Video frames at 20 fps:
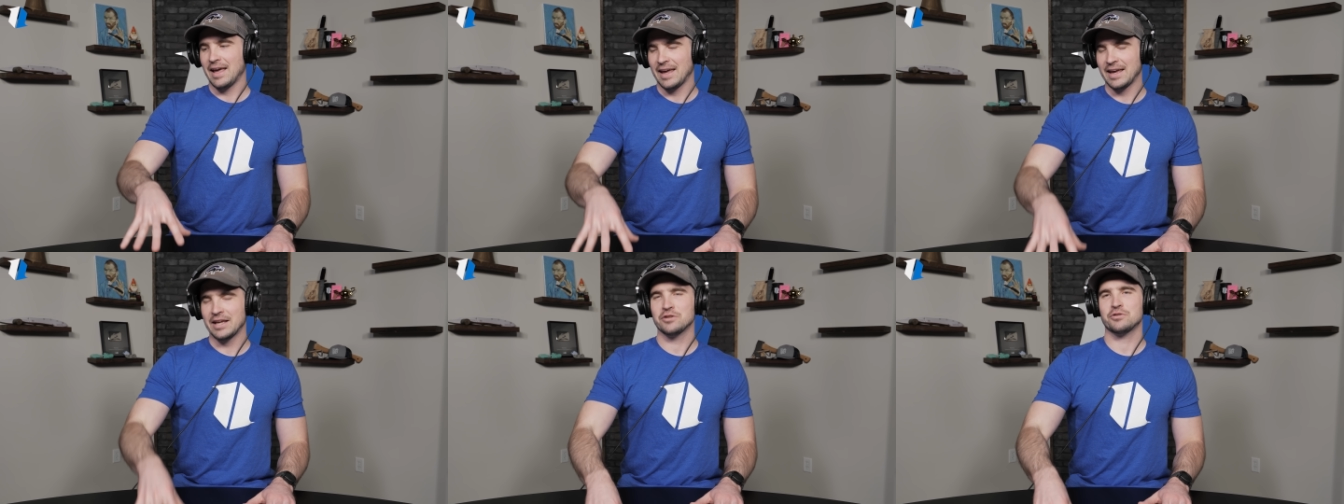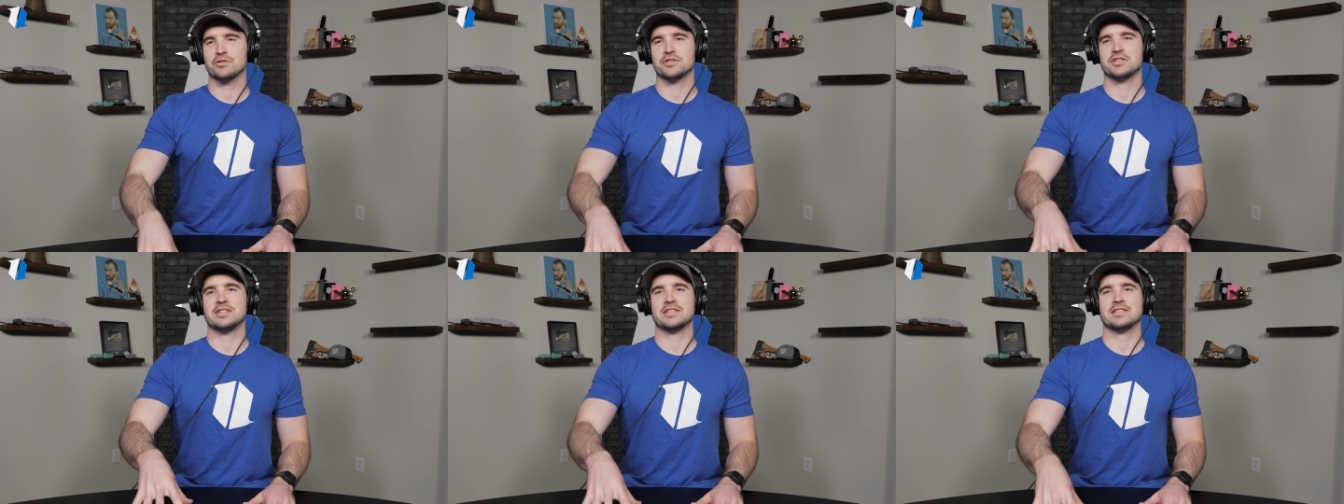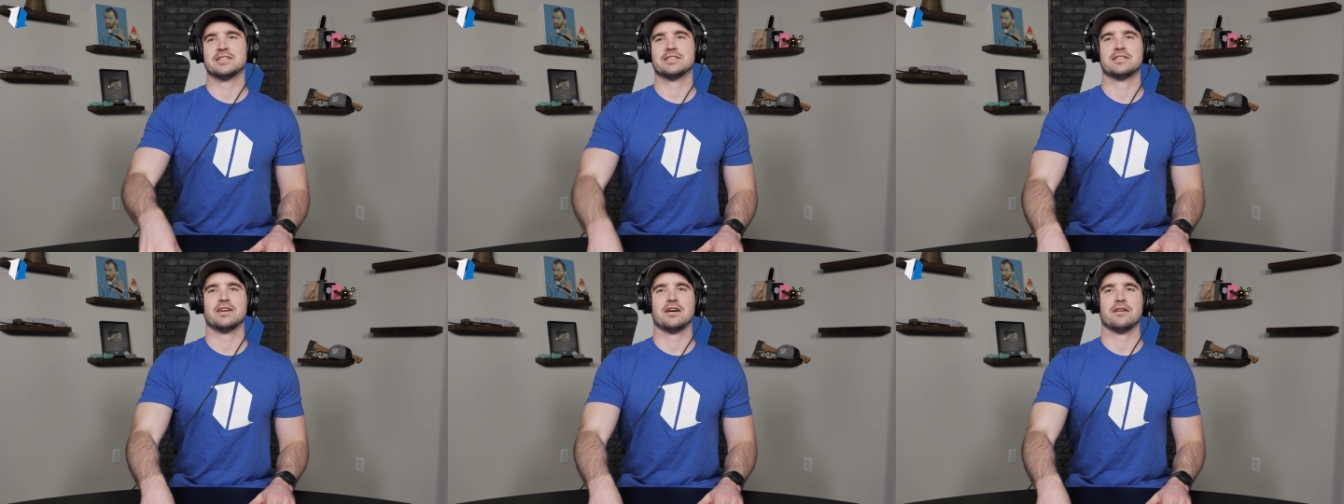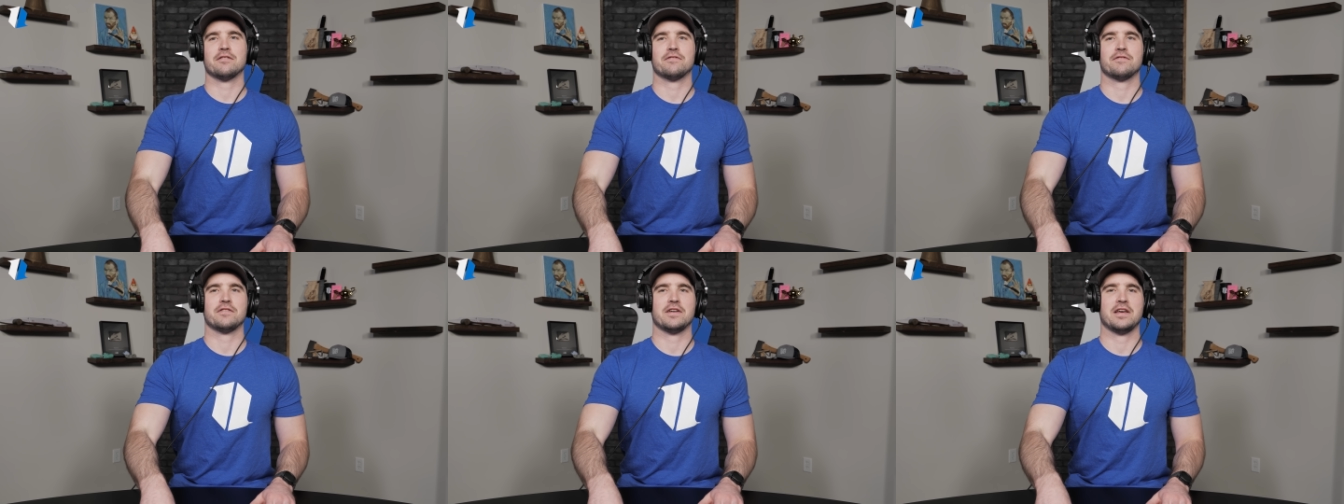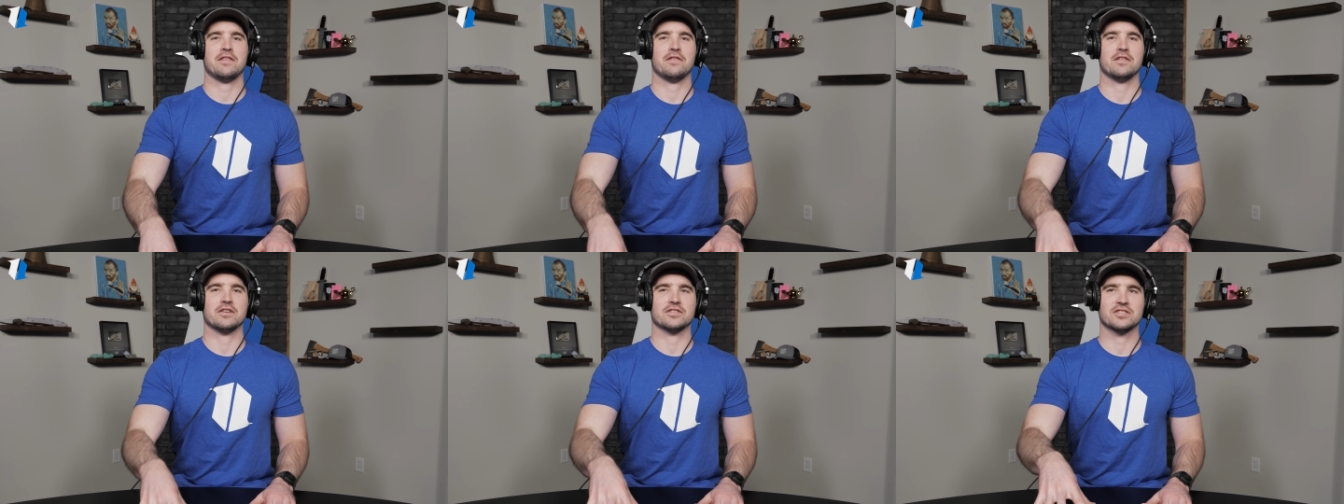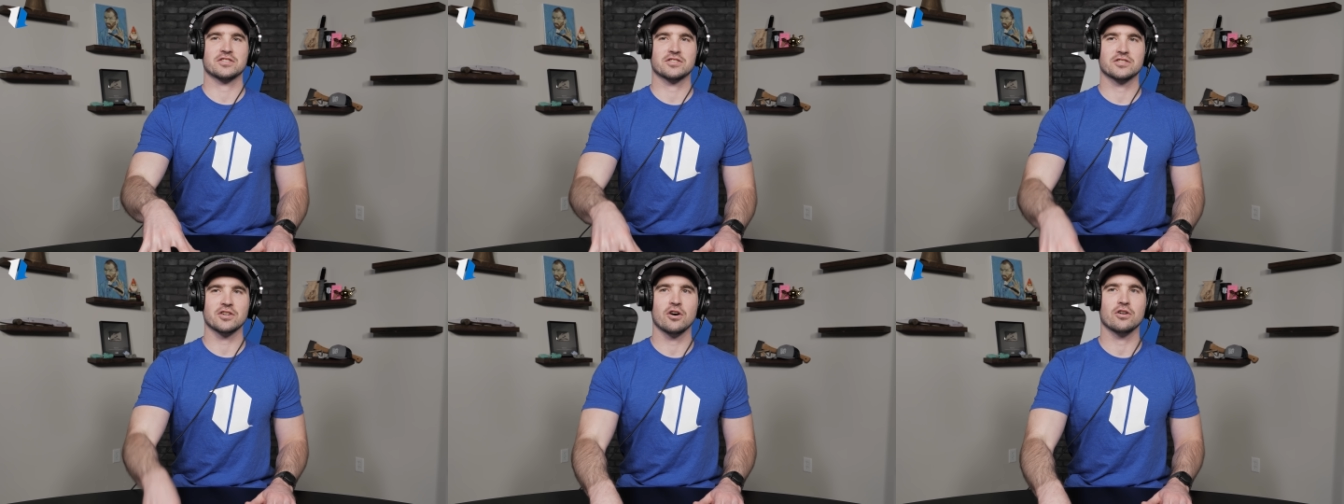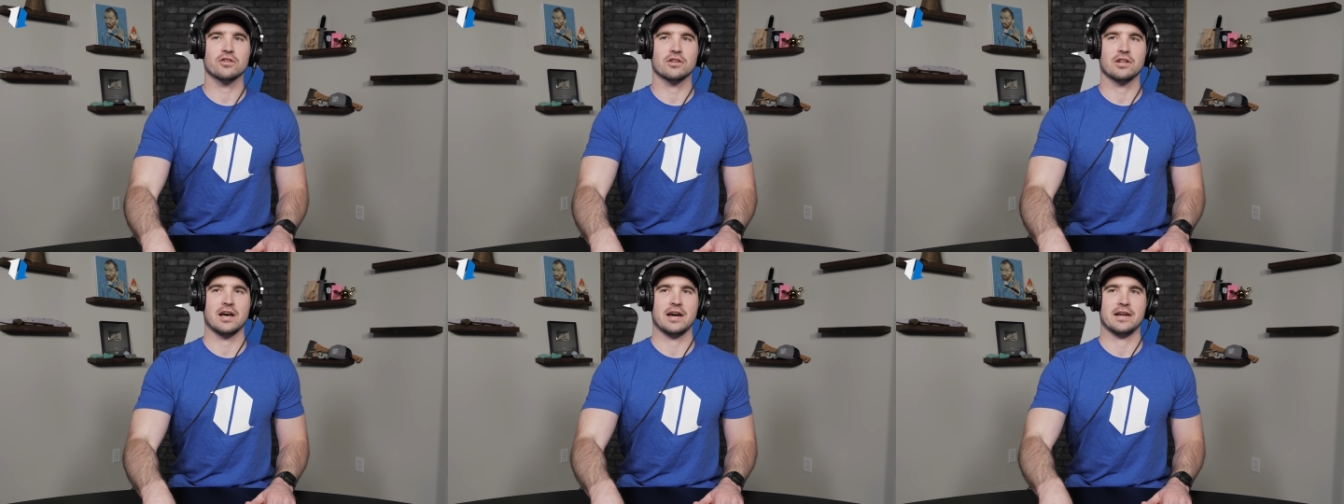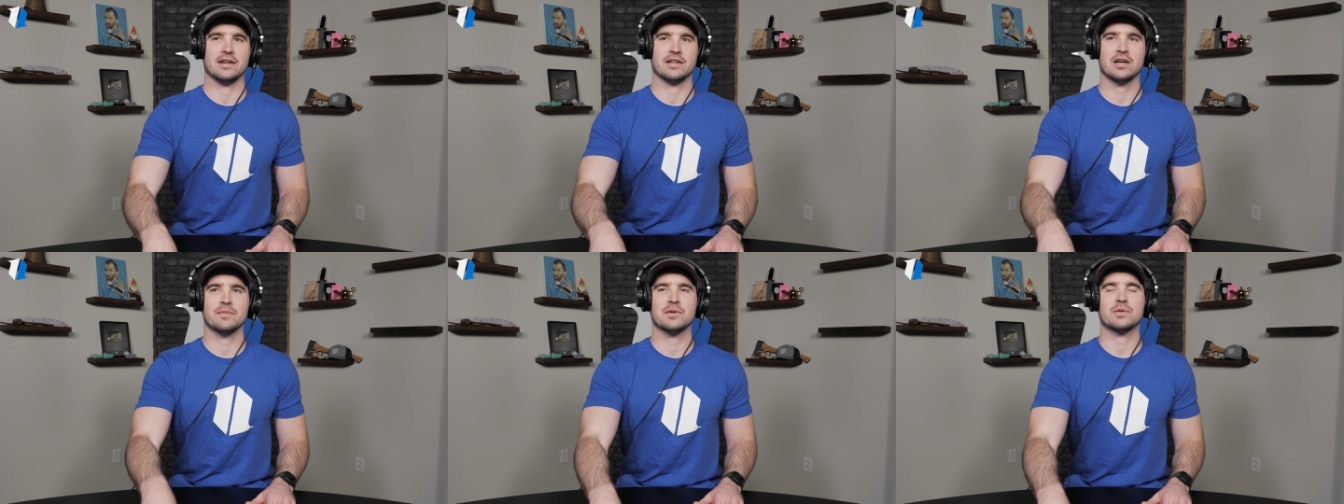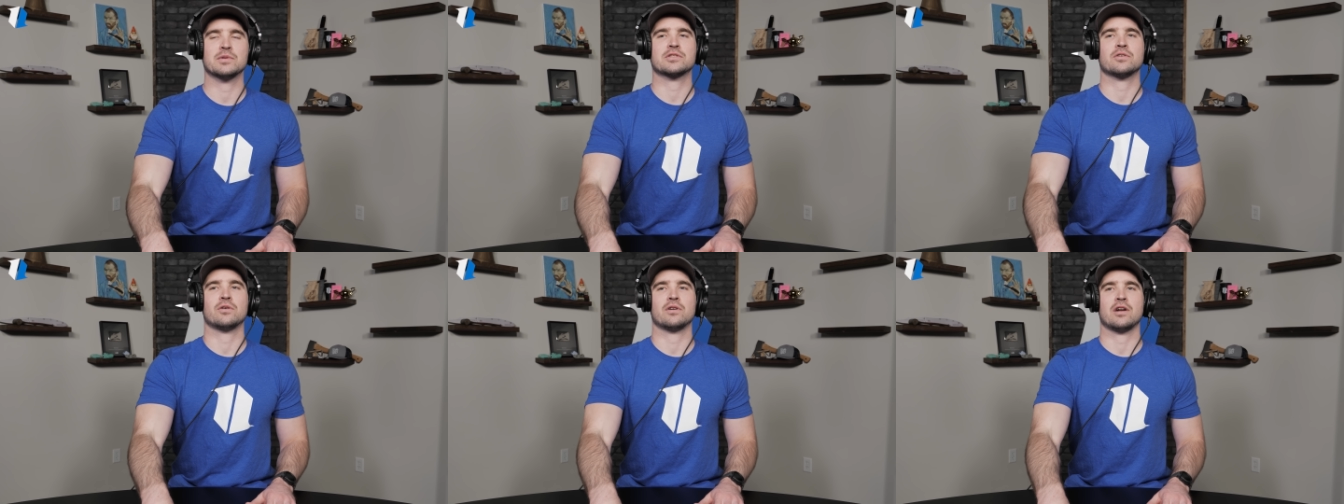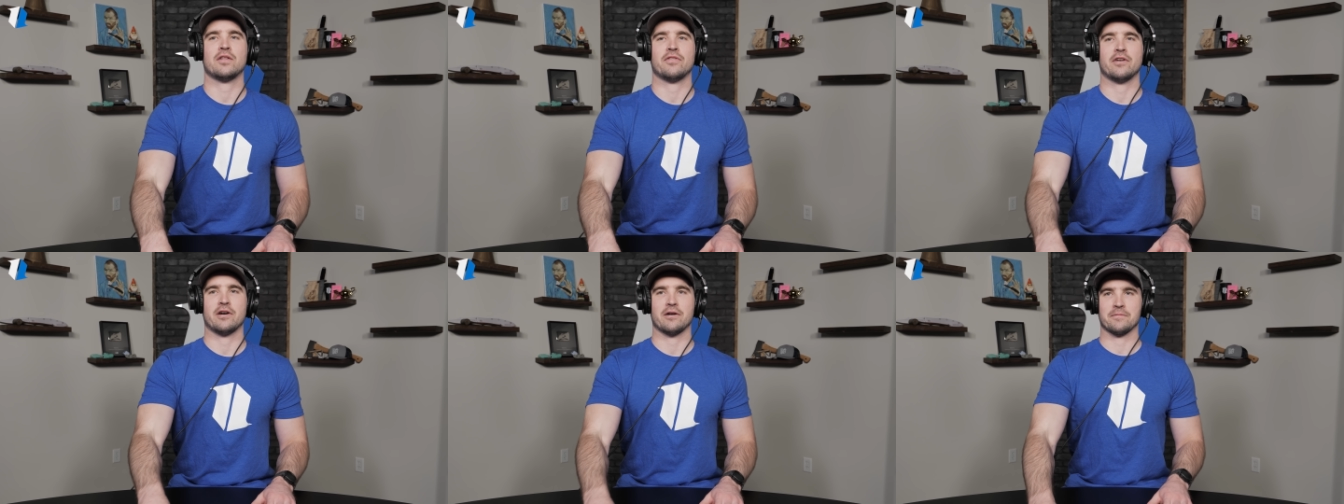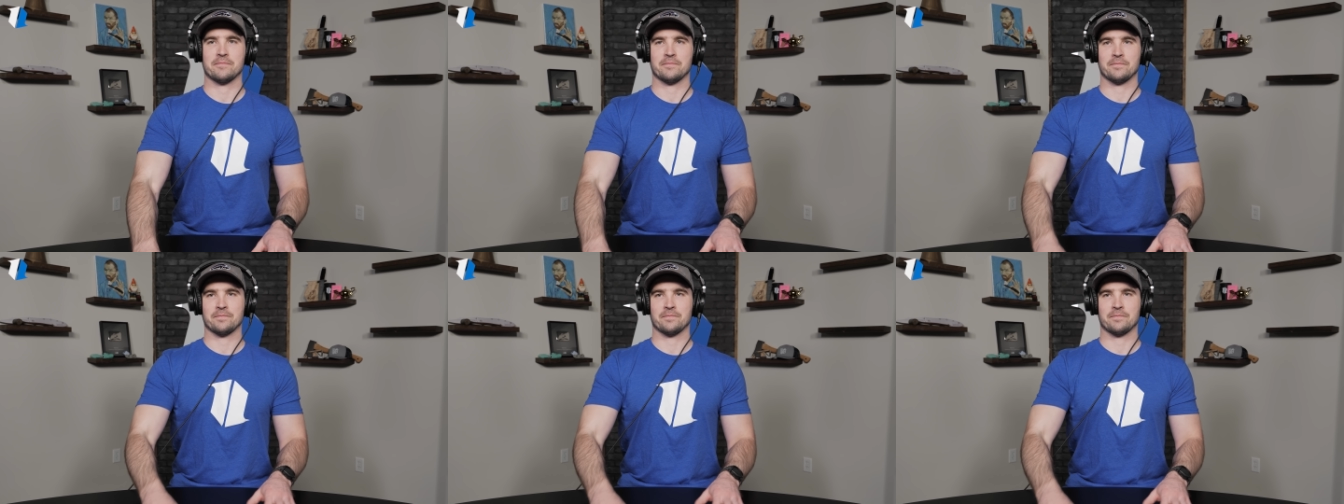interesting stuff in the salt line. Tell me what's going on there.